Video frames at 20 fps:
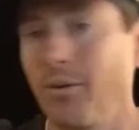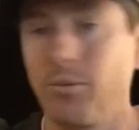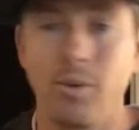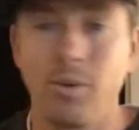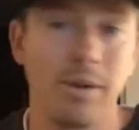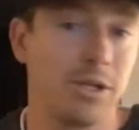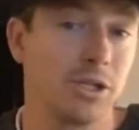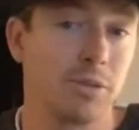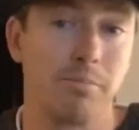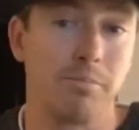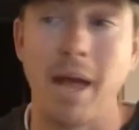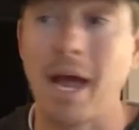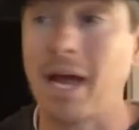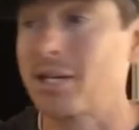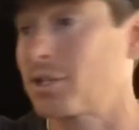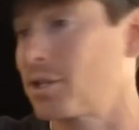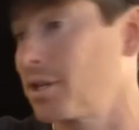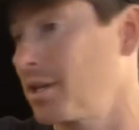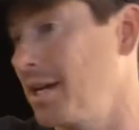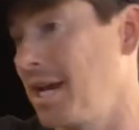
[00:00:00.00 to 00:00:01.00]
We just
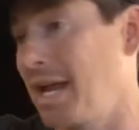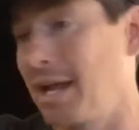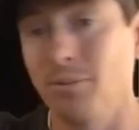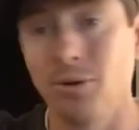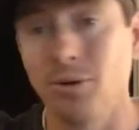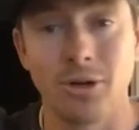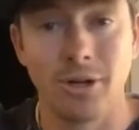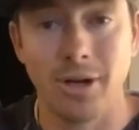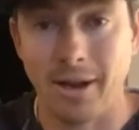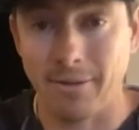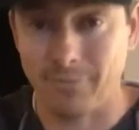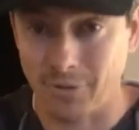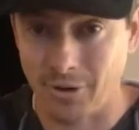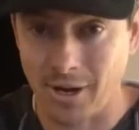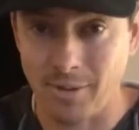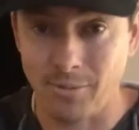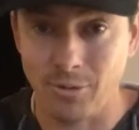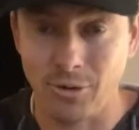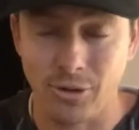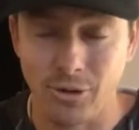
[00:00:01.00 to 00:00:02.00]
bashed neighborhood after
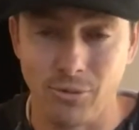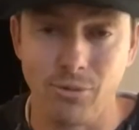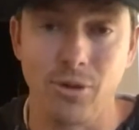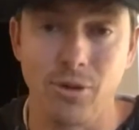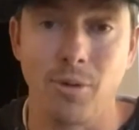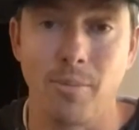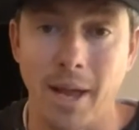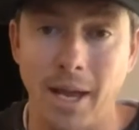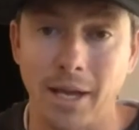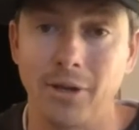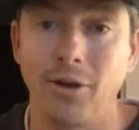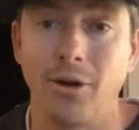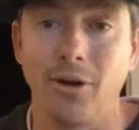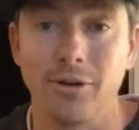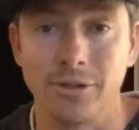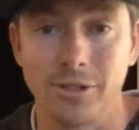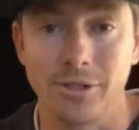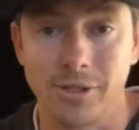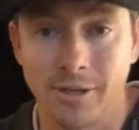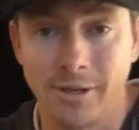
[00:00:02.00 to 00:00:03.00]
neighborhood through their
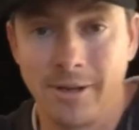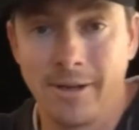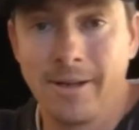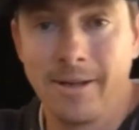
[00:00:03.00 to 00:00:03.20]
backyards.